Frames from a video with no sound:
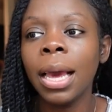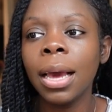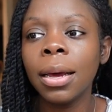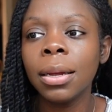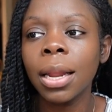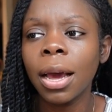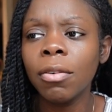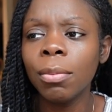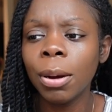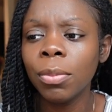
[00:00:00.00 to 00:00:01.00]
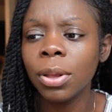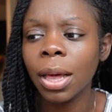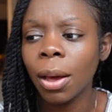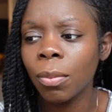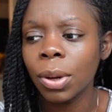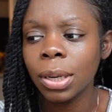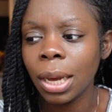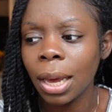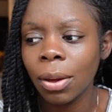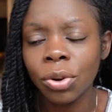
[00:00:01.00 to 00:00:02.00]
And I remember that one
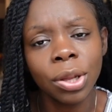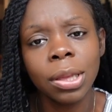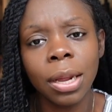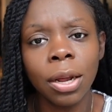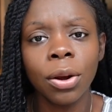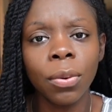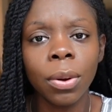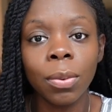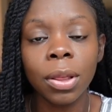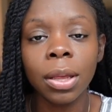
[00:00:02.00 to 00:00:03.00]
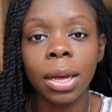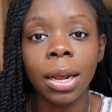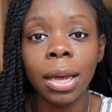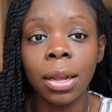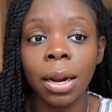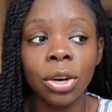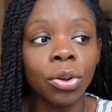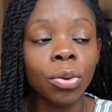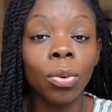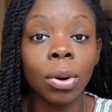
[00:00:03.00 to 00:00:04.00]
day I was just getting annoyed with it and then I
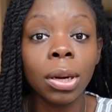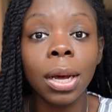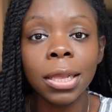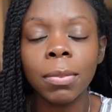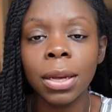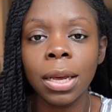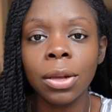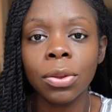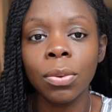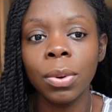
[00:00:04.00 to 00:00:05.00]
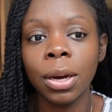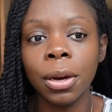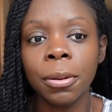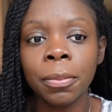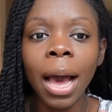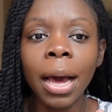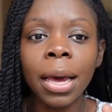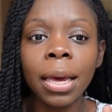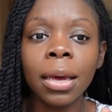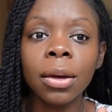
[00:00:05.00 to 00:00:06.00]
just organized my day to where
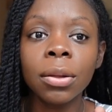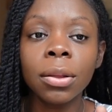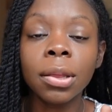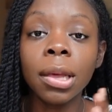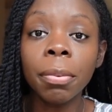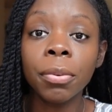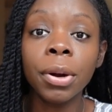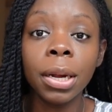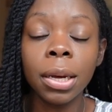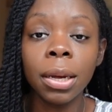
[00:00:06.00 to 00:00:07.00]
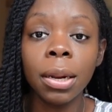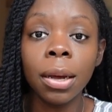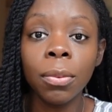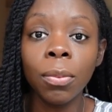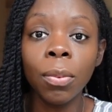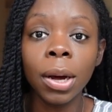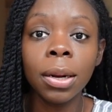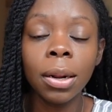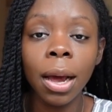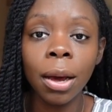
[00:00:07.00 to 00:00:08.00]
I separated
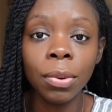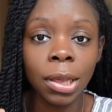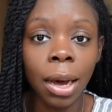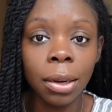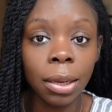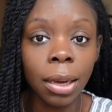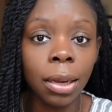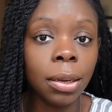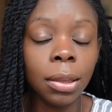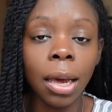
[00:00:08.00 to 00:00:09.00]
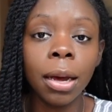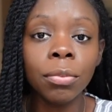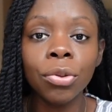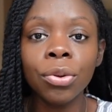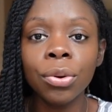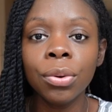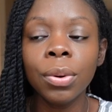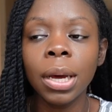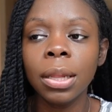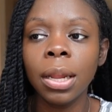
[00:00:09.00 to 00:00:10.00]
what I was allocating time
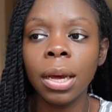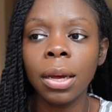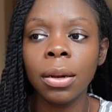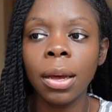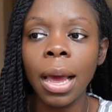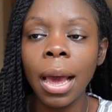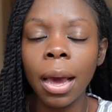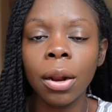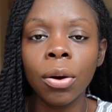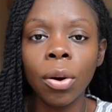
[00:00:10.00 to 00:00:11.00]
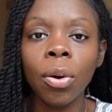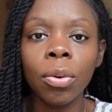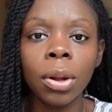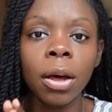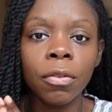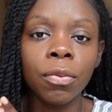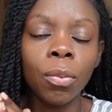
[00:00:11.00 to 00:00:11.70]
to and then had a goal of